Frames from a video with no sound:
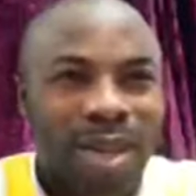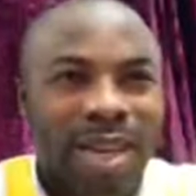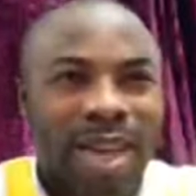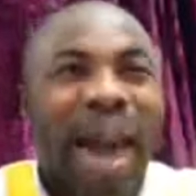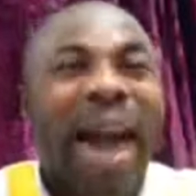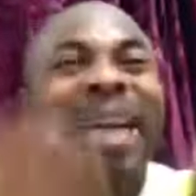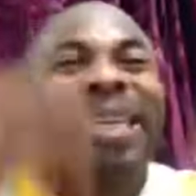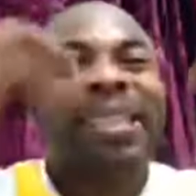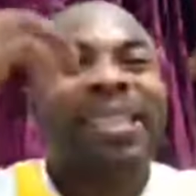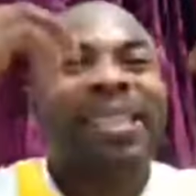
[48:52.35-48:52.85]

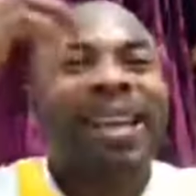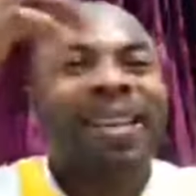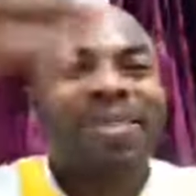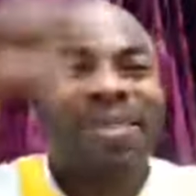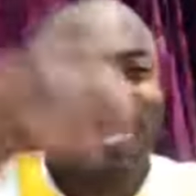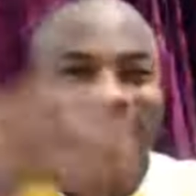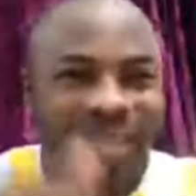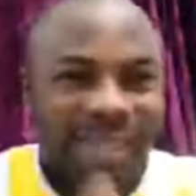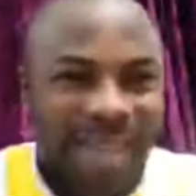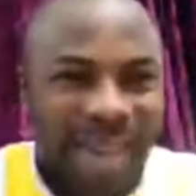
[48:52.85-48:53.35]
I share
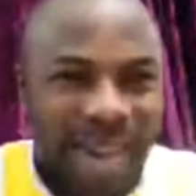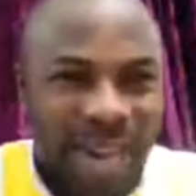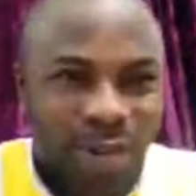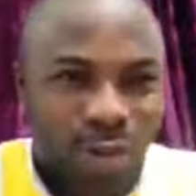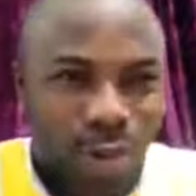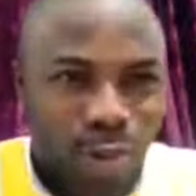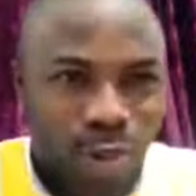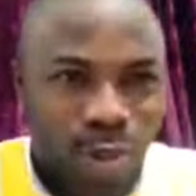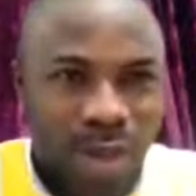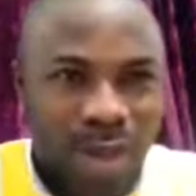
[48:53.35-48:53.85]
things I
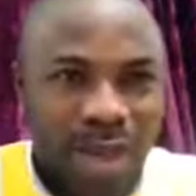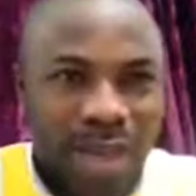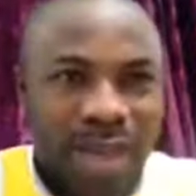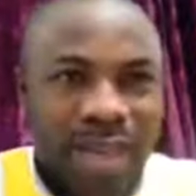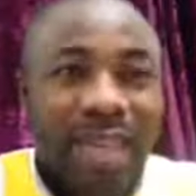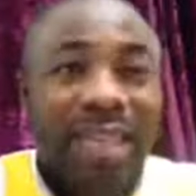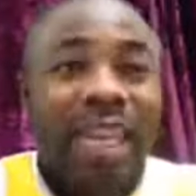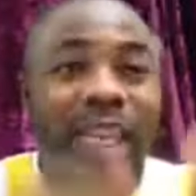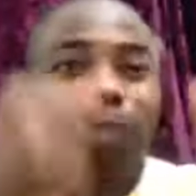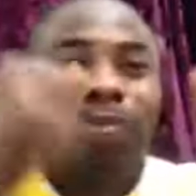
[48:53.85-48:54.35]
do.
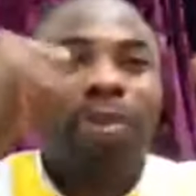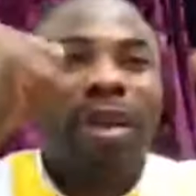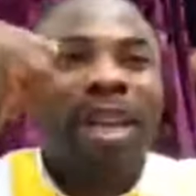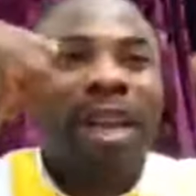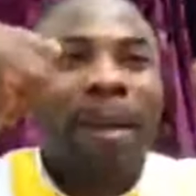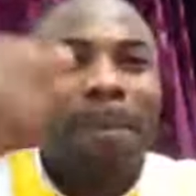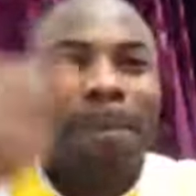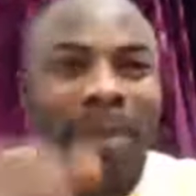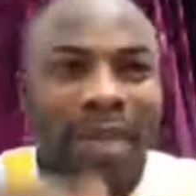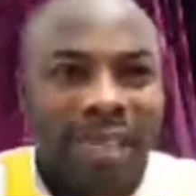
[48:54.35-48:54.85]
It has
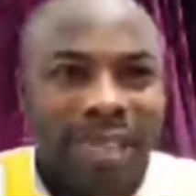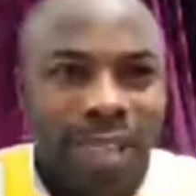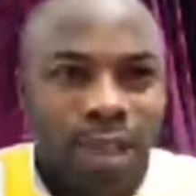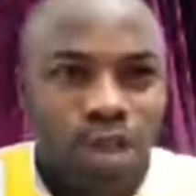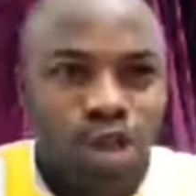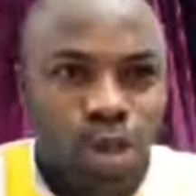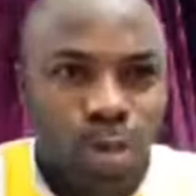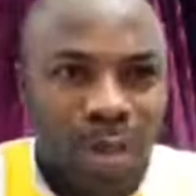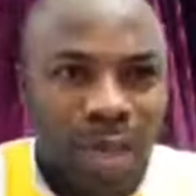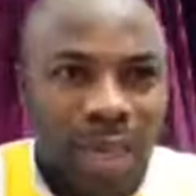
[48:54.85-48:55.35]
been a
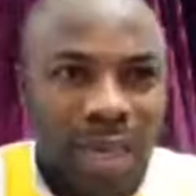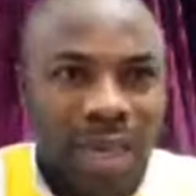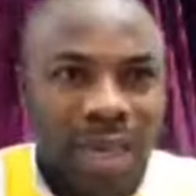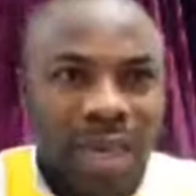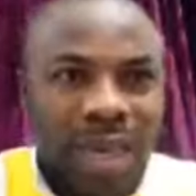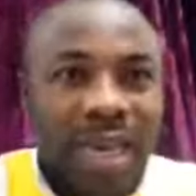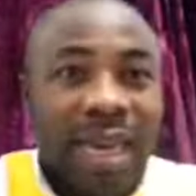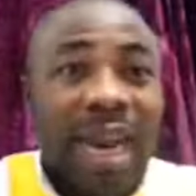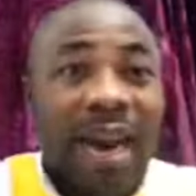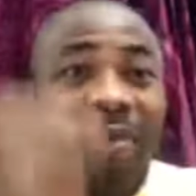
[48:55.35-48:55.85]
blessing to me,
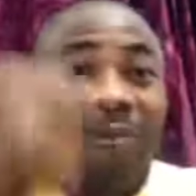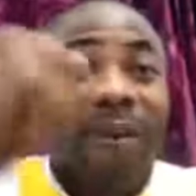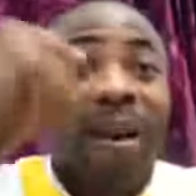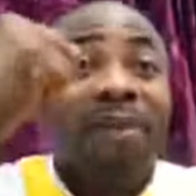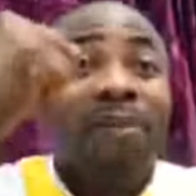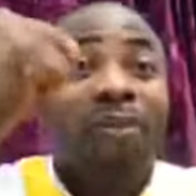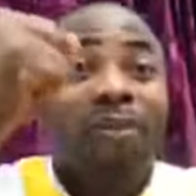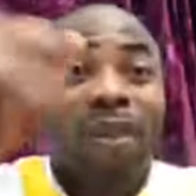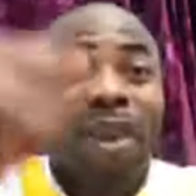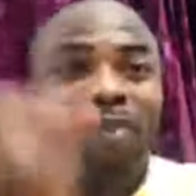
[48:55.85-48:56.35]
and I
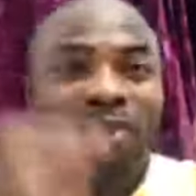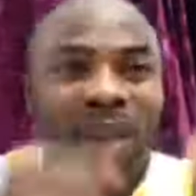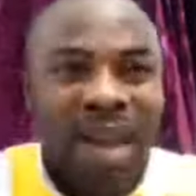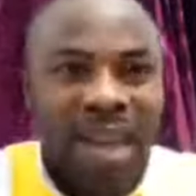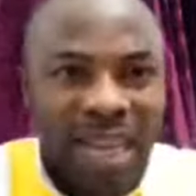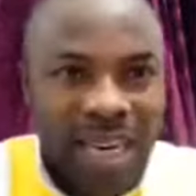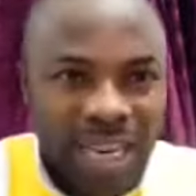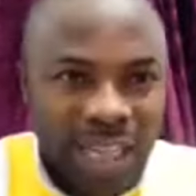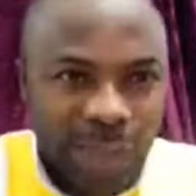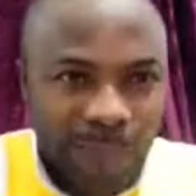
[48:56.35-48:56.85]
found favor
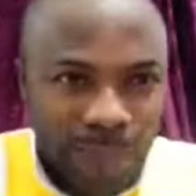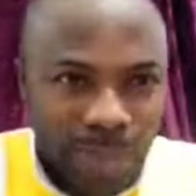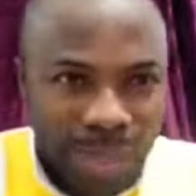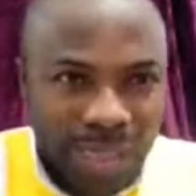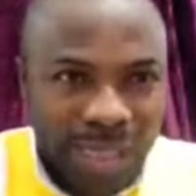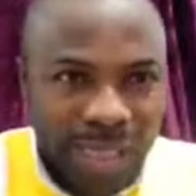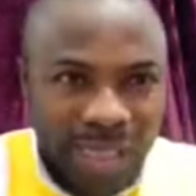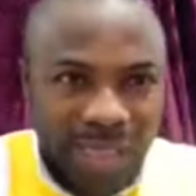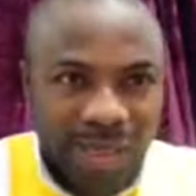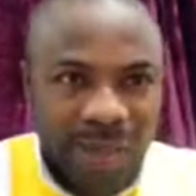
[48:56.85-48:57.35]
in His
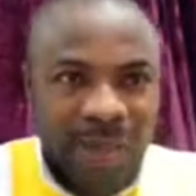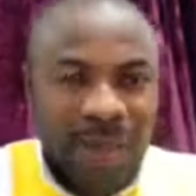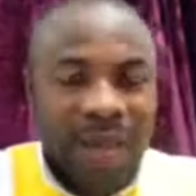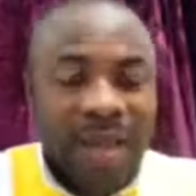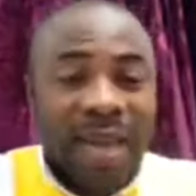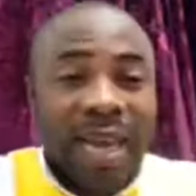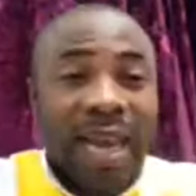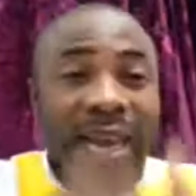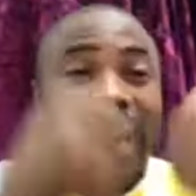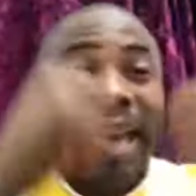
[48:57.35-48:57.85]

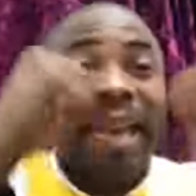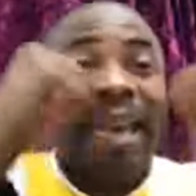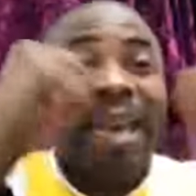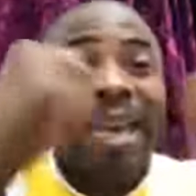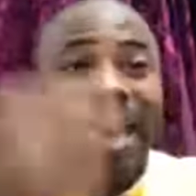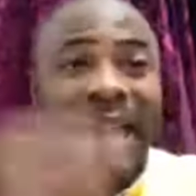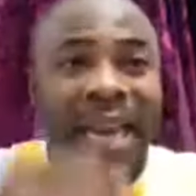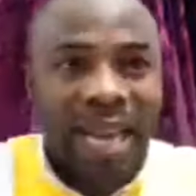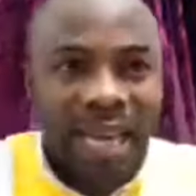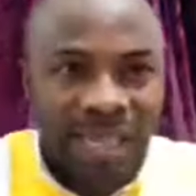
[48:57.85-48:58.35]
presence. And I
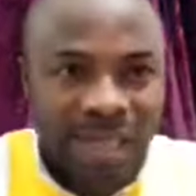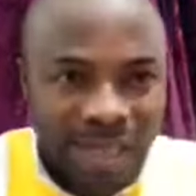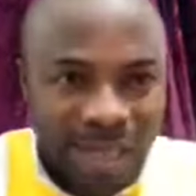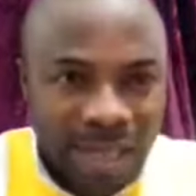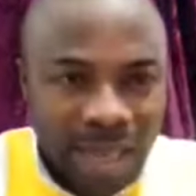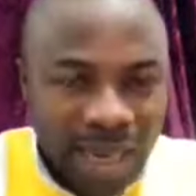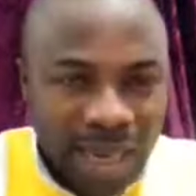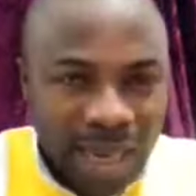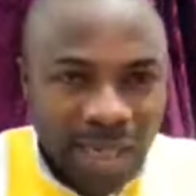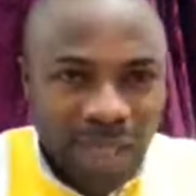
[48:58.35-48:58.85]
hear His
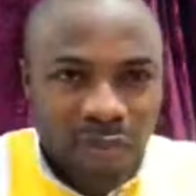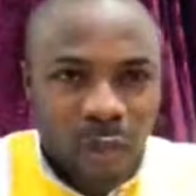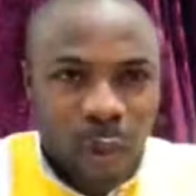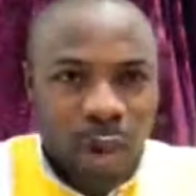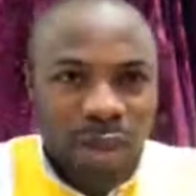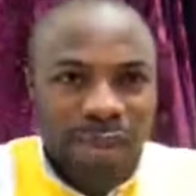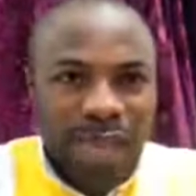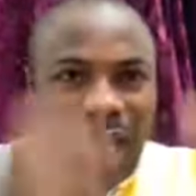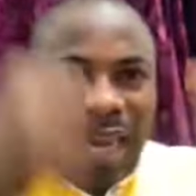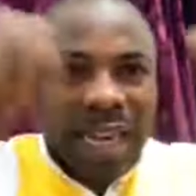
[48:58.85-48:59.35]
his
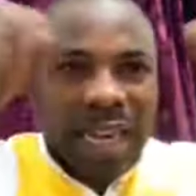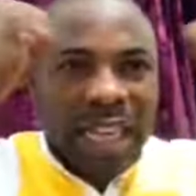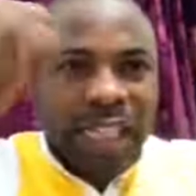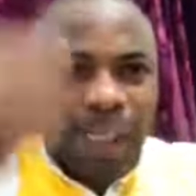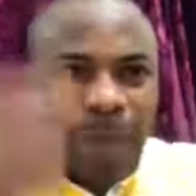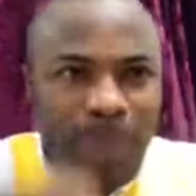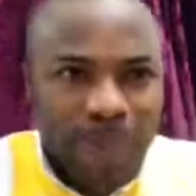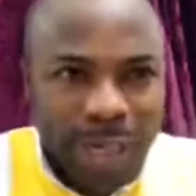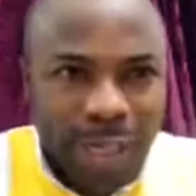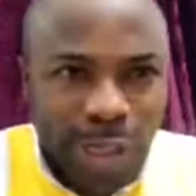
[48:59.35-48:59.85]
voice and he
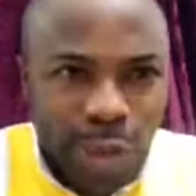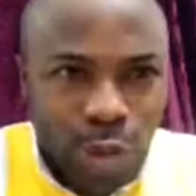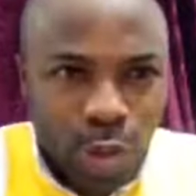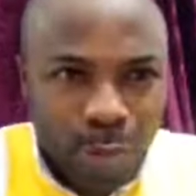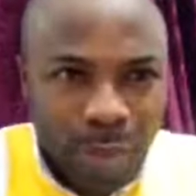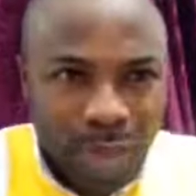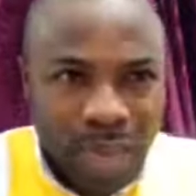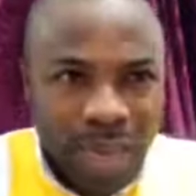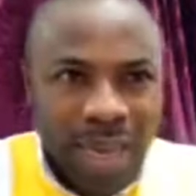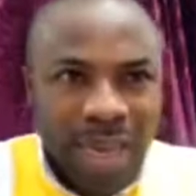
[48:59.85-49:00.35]
speaks to
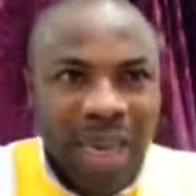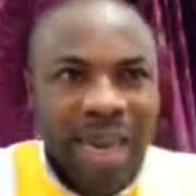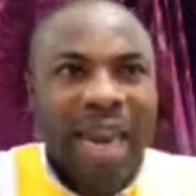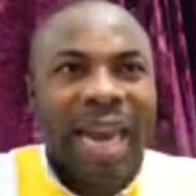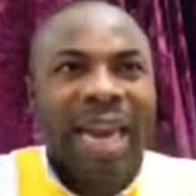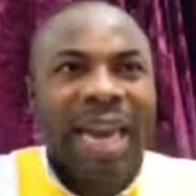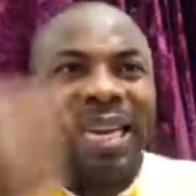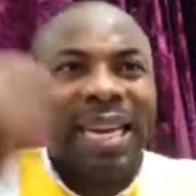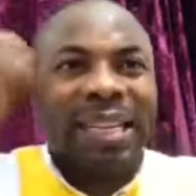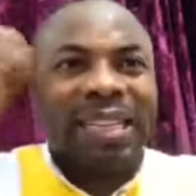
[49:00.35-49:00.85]
me
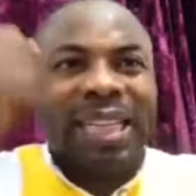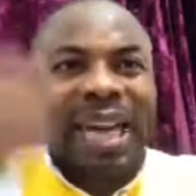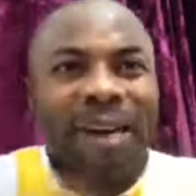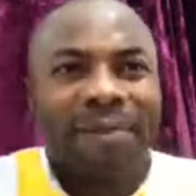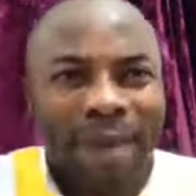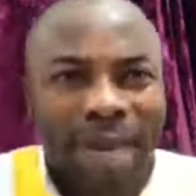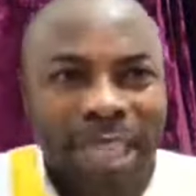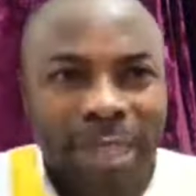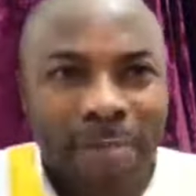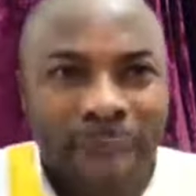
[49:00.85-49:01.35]
and he
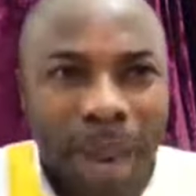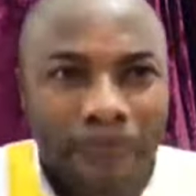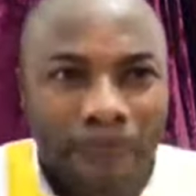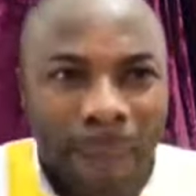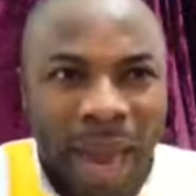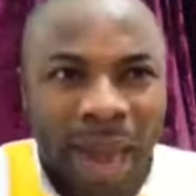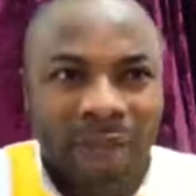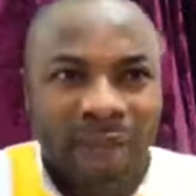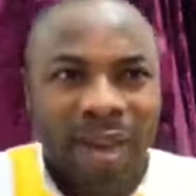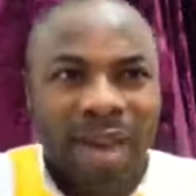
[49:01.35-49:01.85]
direct my
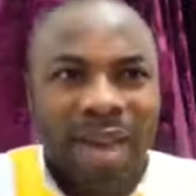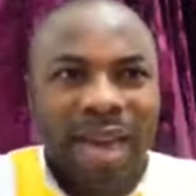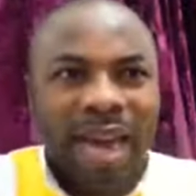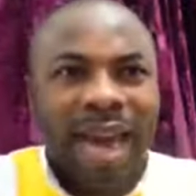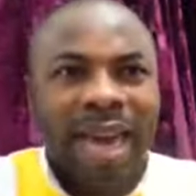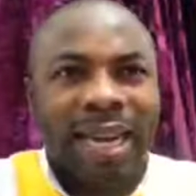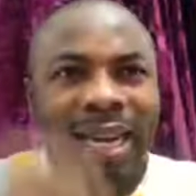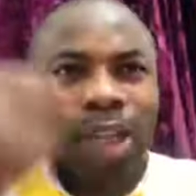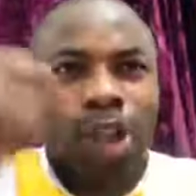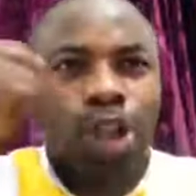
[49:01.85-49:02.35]
path
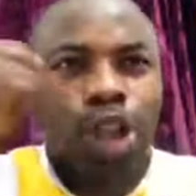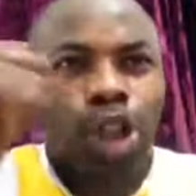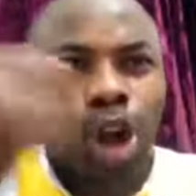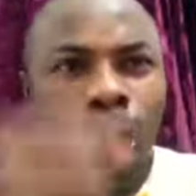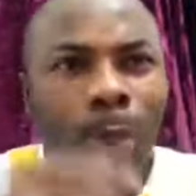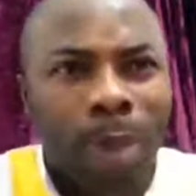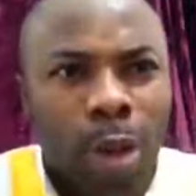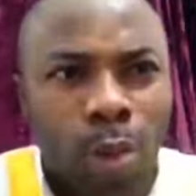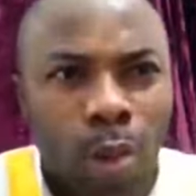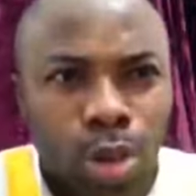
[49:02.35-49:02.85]
and he
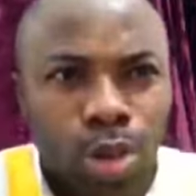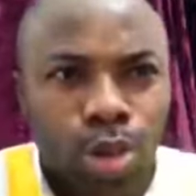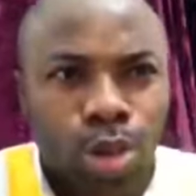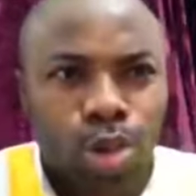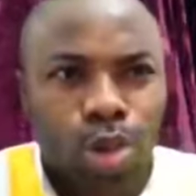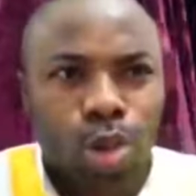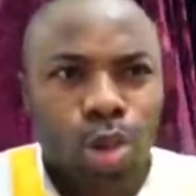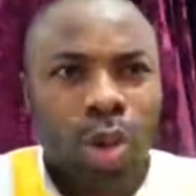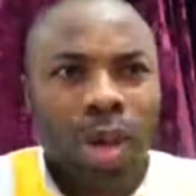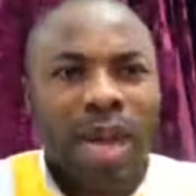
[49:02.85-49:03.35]
show me what to
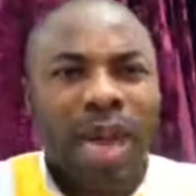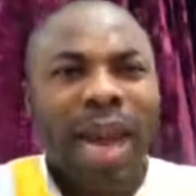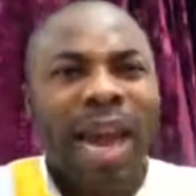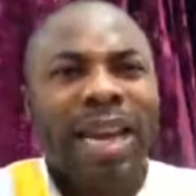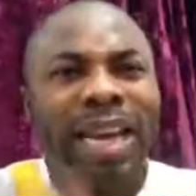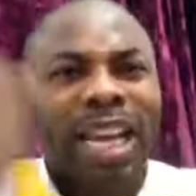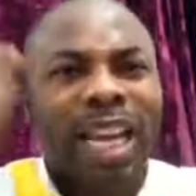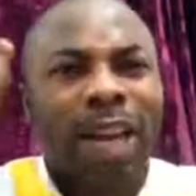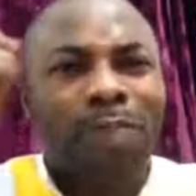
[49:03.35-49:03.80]
do and he